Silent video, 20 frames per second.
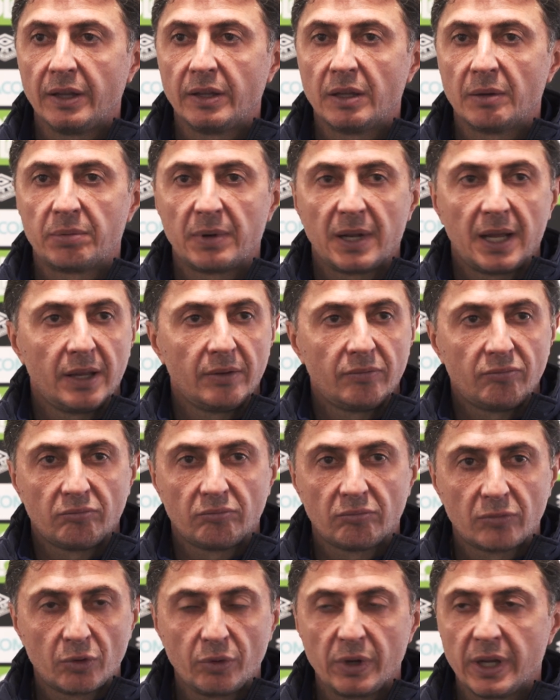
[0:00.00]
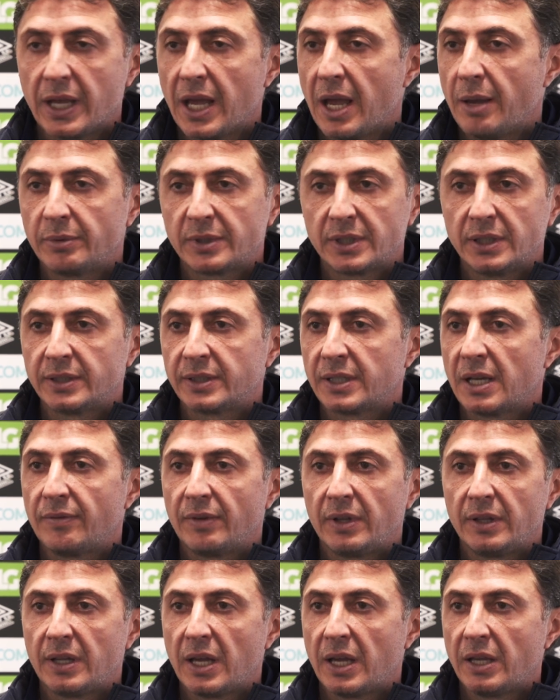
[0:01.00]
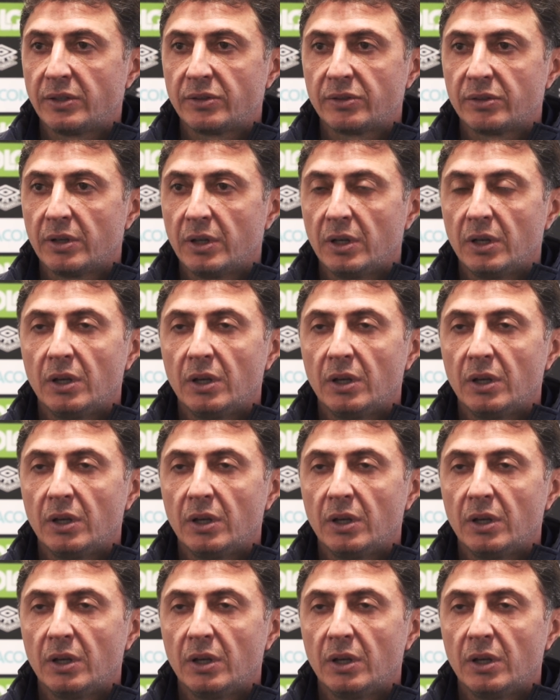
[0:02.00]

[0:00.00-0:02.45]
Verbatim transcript: They play three games in seven days.